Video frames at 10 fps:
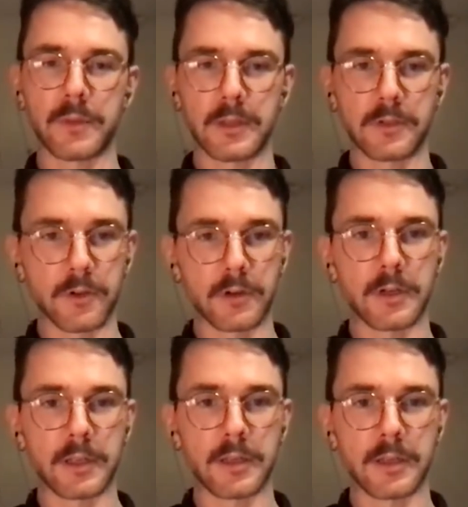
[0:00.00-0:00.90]

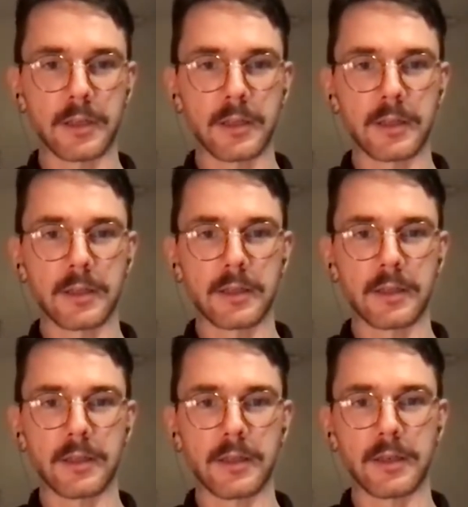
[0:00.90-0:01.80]
internally,
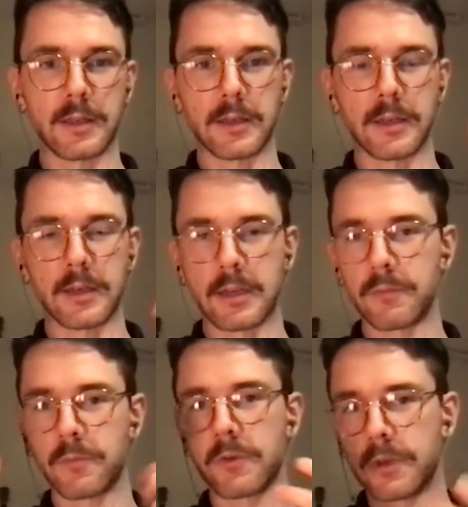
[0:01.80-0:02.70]
and it